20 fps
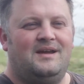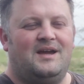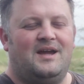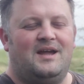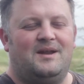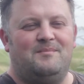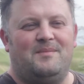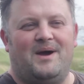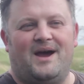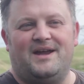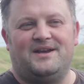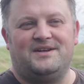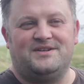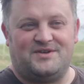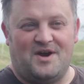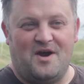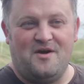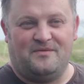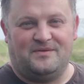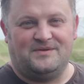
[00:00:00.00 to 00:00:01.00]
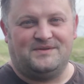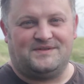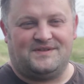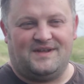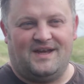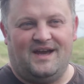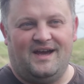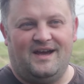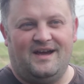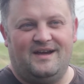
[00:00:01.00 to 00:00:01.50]
And Martin drove us
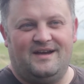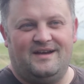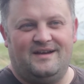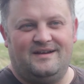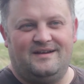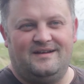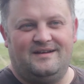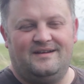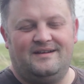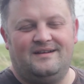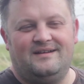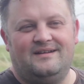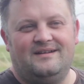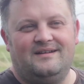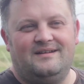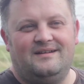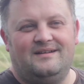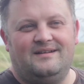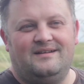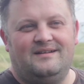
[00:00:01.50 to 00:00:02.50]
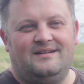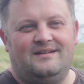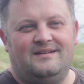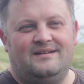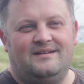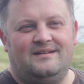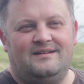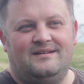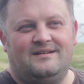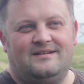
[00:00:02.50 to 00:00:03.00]
there. Chris
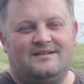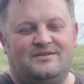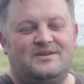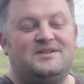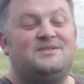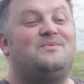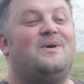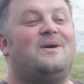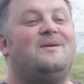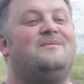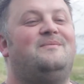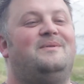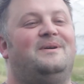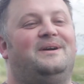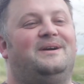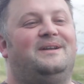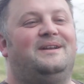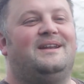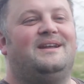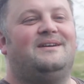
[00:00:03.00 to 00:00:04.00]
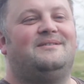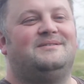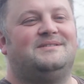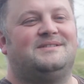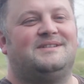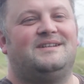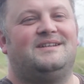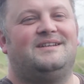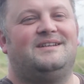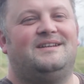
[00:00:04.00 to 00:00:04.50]
Welburn, that
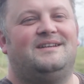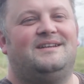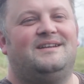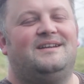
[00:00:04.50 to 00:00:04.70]
was it.